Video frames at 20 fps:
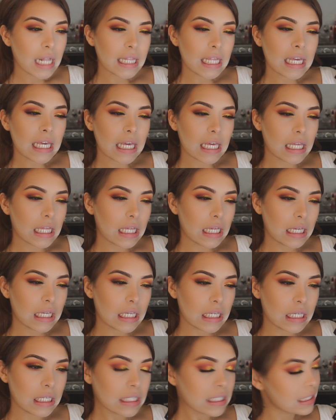think
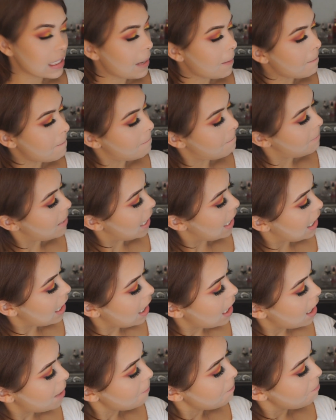
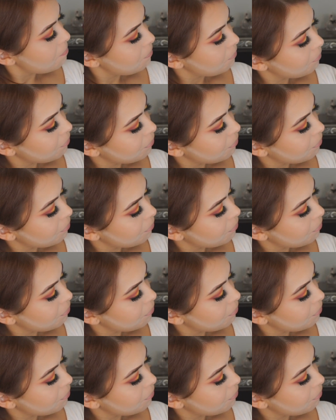Isabella,